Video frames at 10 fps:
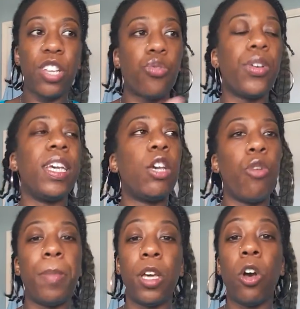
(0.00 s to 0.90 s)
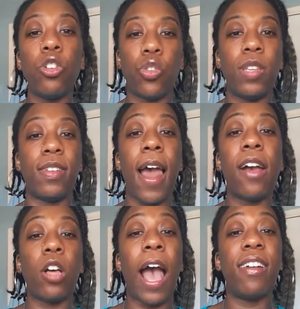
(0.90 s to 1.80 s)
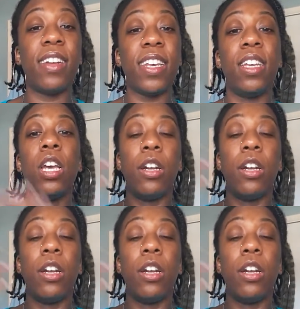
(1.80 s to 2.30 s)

friggin' Caribbean countries that had the